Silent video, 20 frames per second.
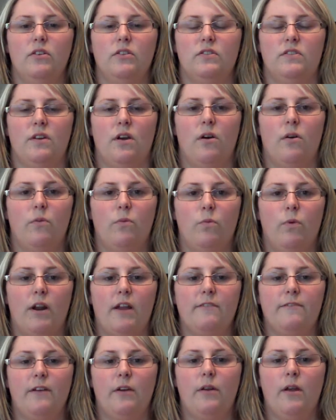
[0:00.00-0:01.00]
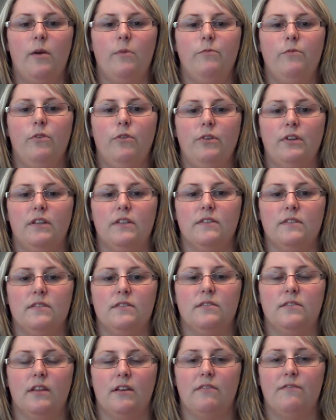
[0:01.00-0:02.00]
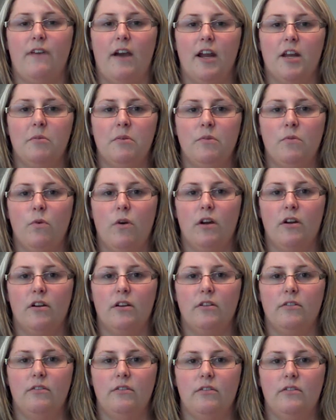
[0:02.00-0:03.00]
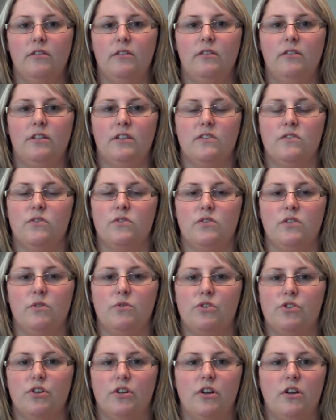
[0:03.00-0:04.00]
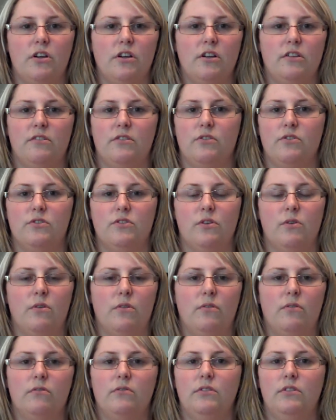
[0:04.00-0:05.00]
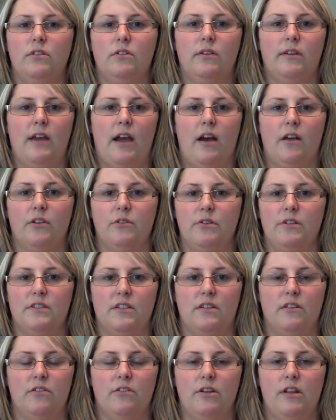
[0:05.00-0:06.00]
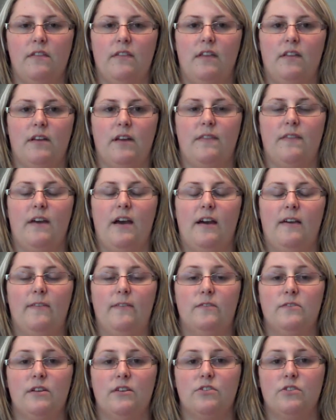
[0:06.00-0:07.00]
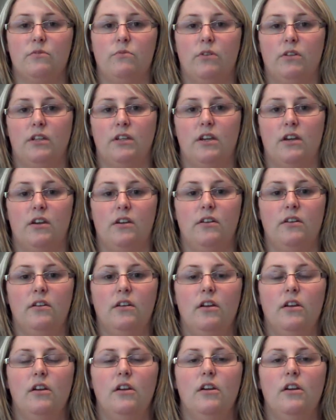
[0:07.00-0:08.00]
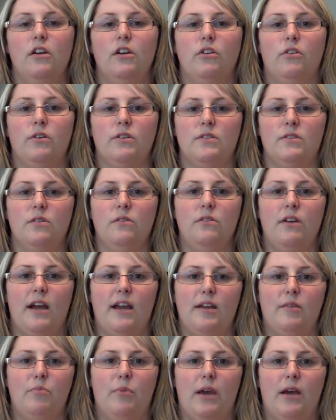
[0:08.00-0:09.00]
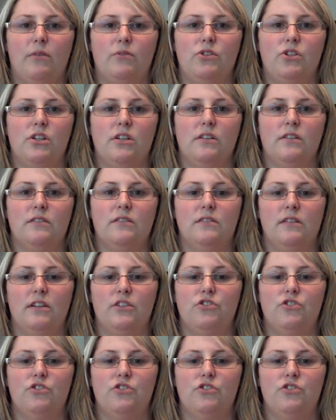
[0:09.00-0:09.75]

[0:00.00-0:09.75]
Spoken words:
So what I found helpful is like vitamin water, because there's no sugar and there's no calories in it or anything like that. It's actually really good. Crystal Light pouches.